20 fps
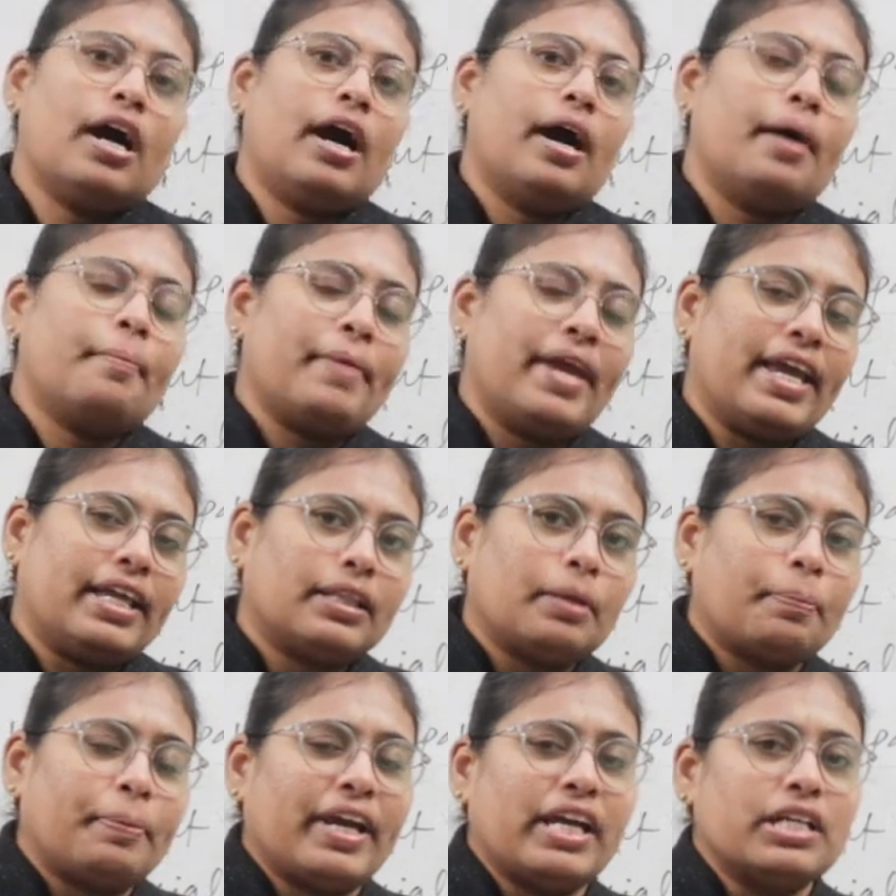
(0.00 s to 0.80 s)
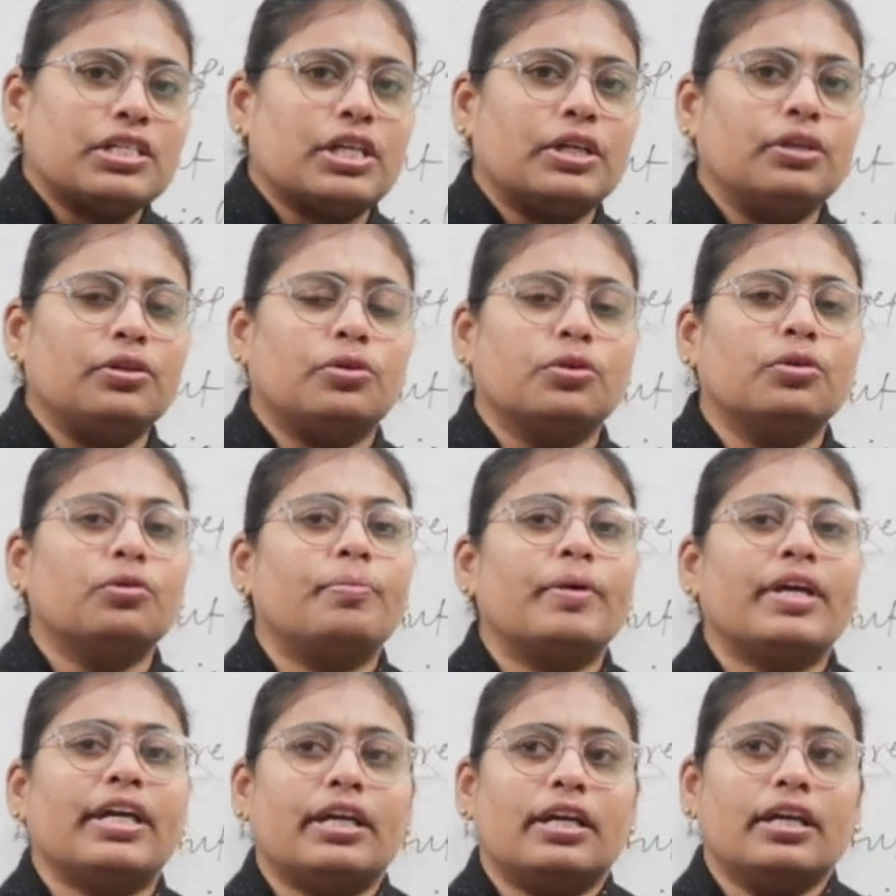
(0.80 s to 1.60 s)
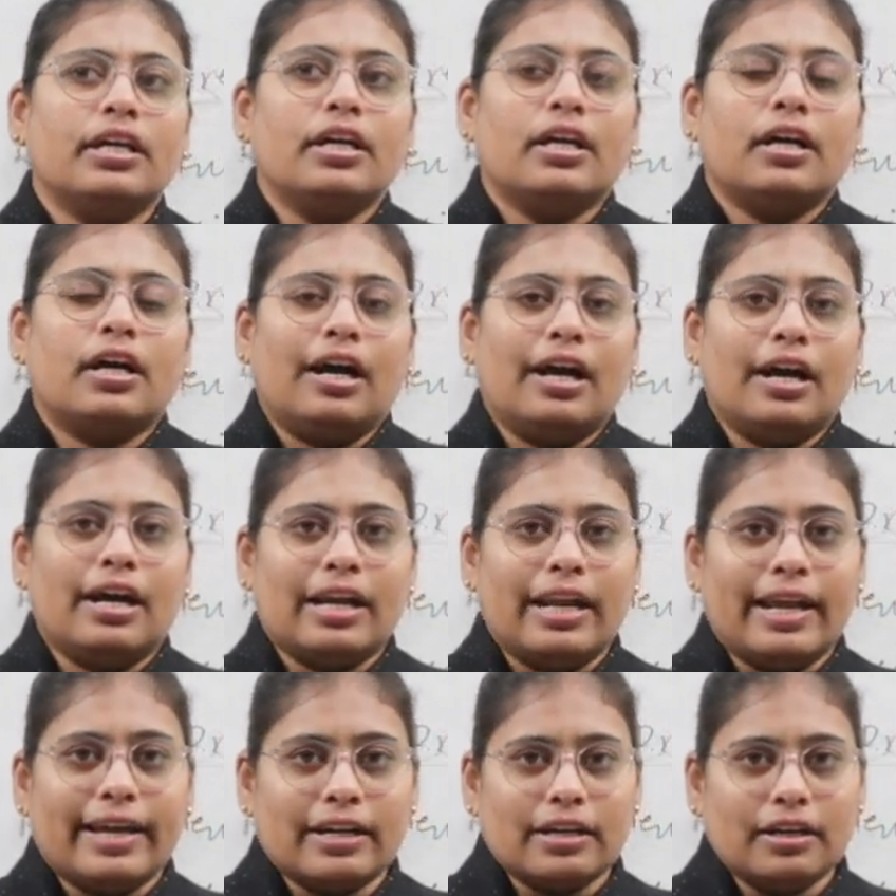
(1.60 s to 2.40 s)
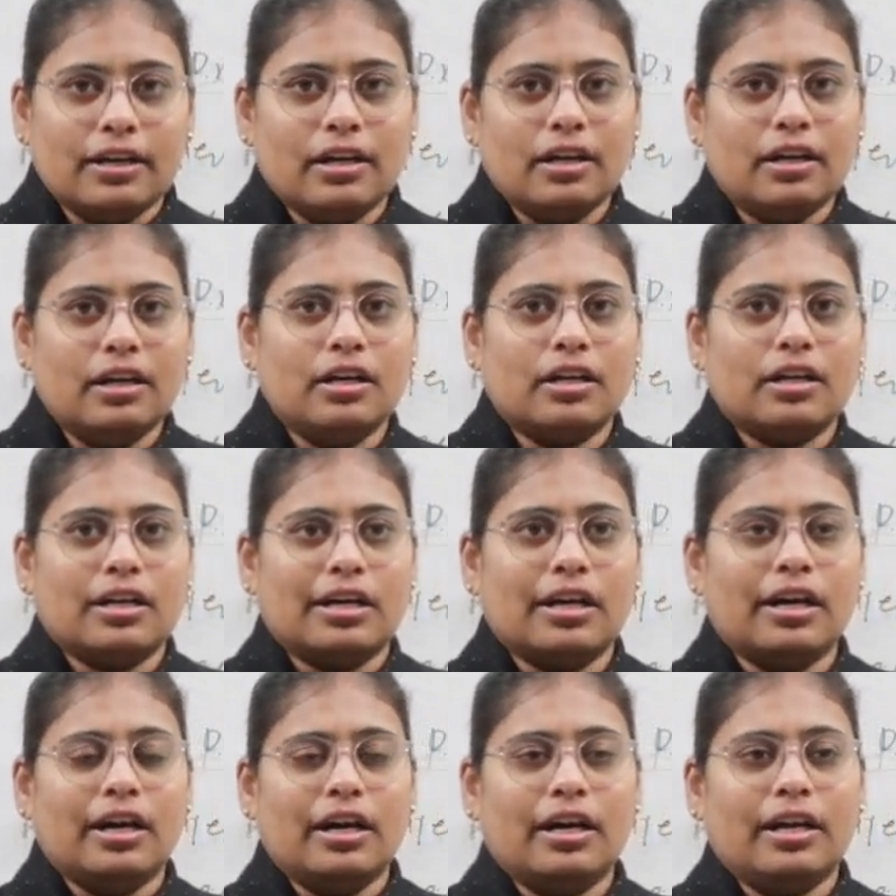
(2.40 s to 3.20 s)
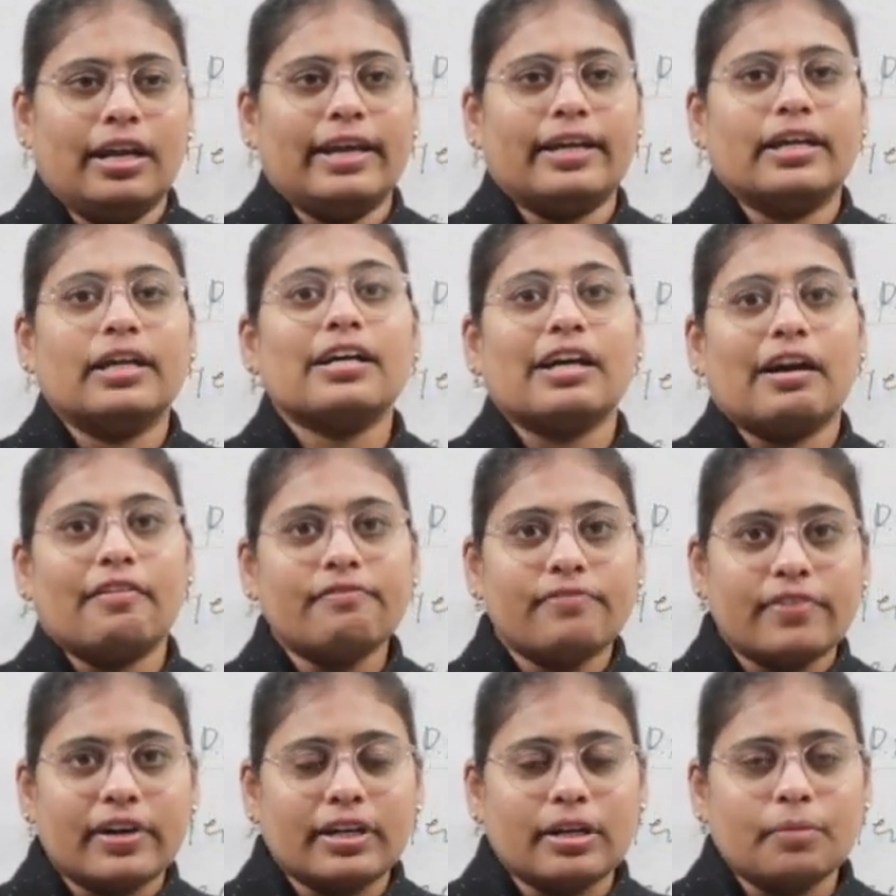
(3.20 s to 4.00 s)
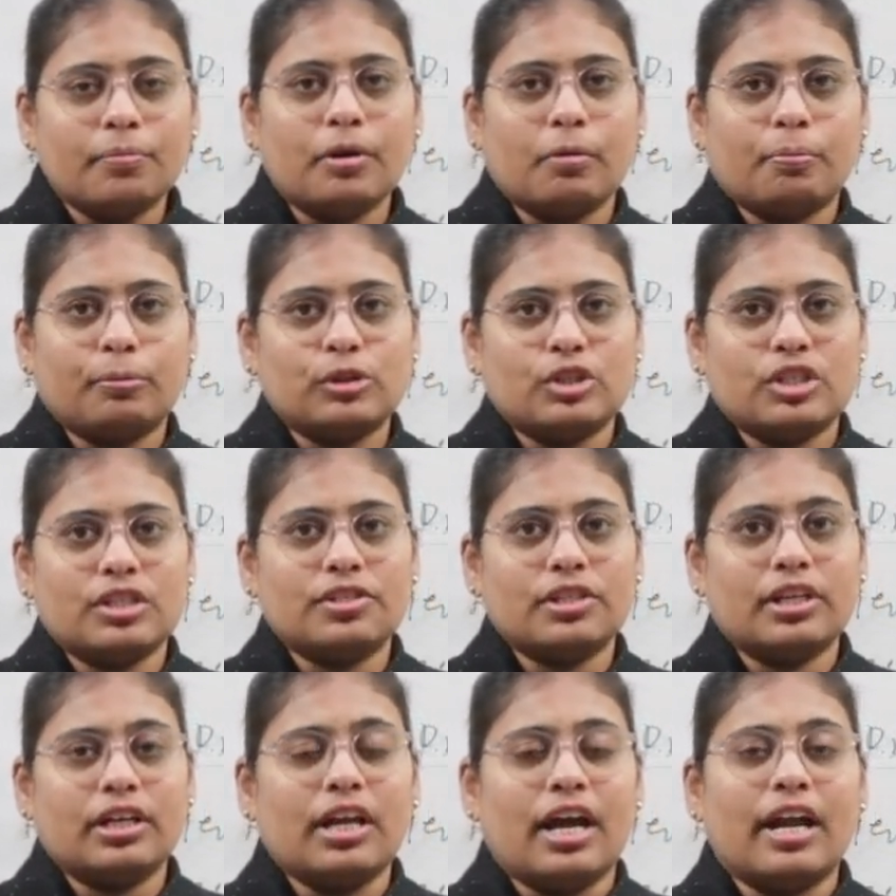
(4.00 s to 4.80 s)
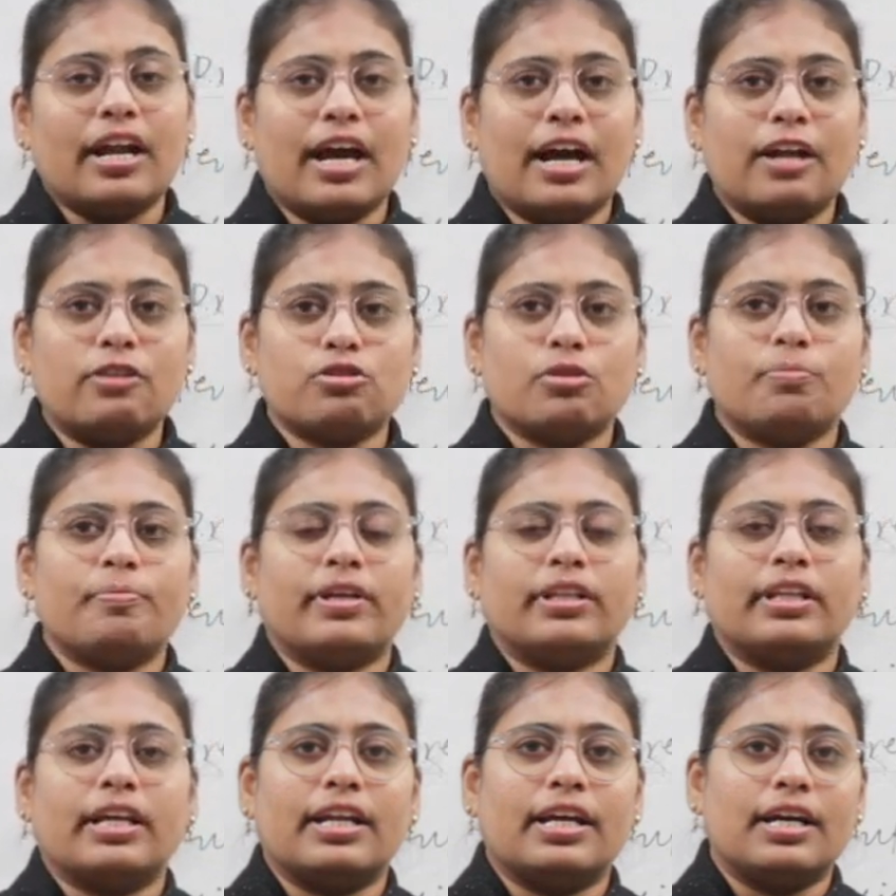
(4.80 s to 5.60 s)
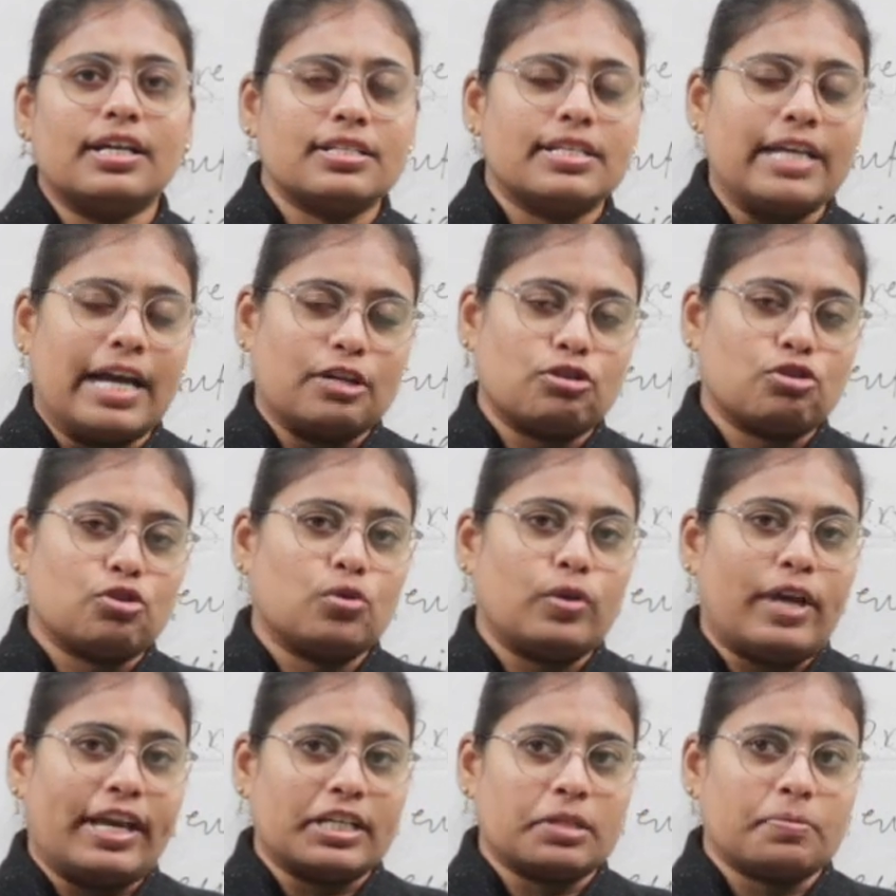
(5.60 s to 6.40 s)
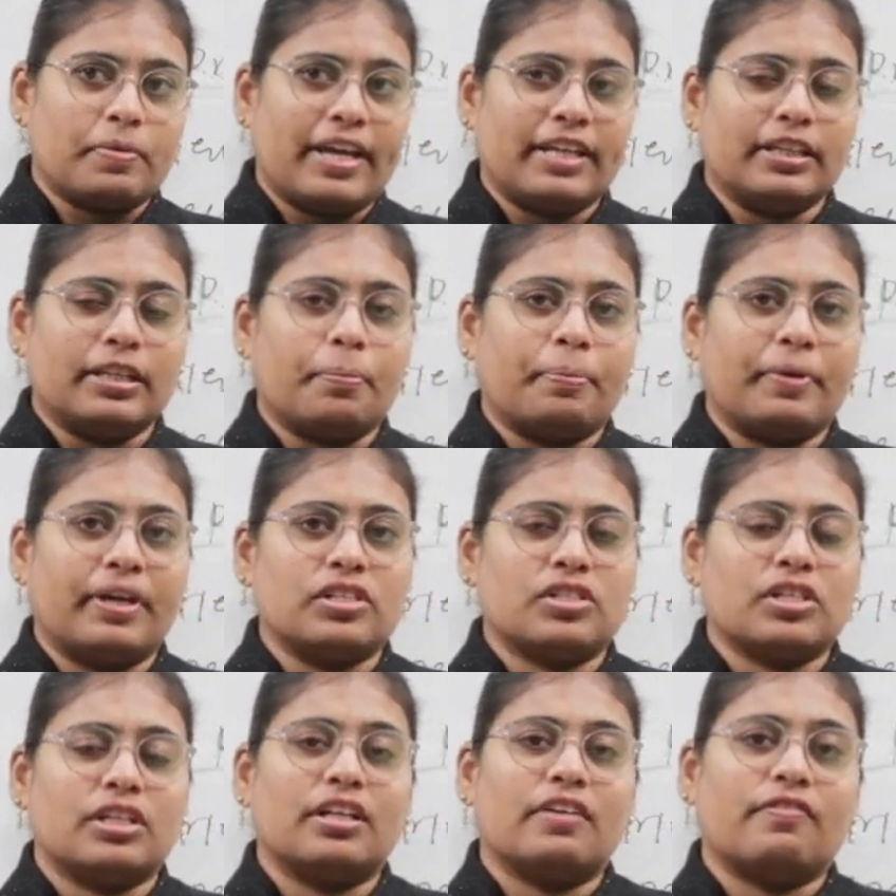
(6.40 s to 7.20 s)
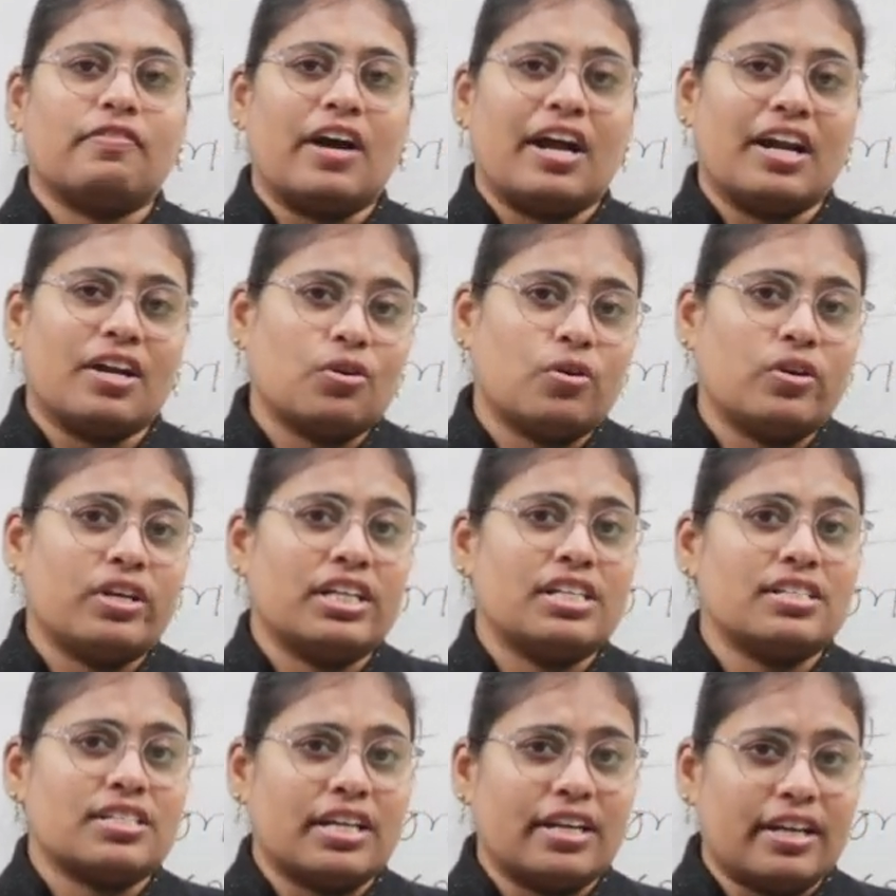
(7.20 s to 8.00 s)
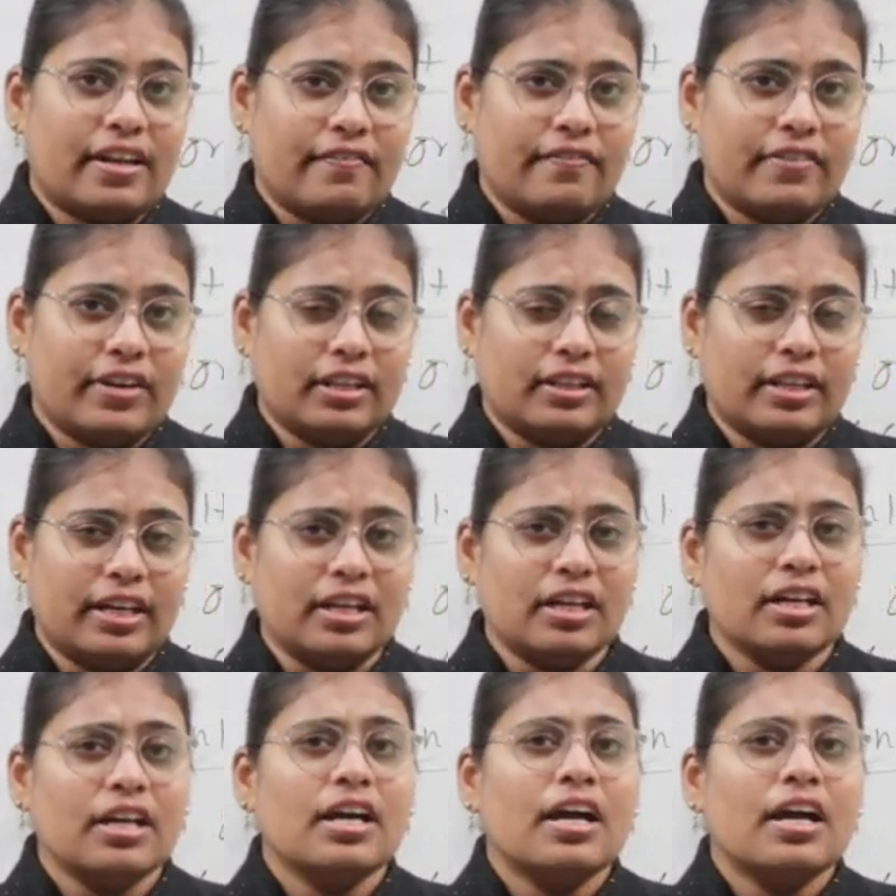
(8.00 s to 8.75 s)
make the patient to be a comfortable position, and also the nurse has to explain the patient the ward routines and everything,